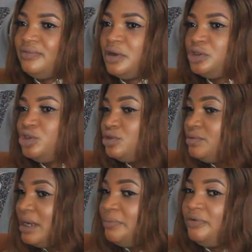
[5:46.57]
gone through
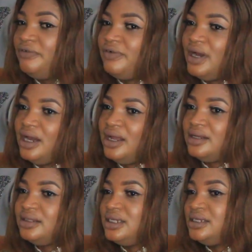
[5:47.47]
my
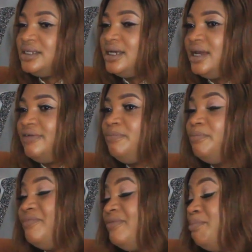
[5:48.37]
profile and things and
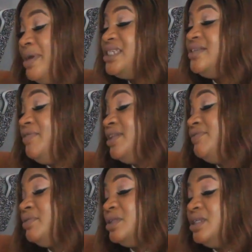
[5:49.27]
like best fit
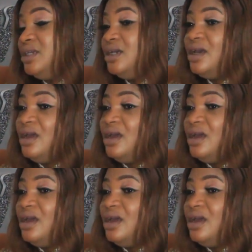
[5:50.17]
for the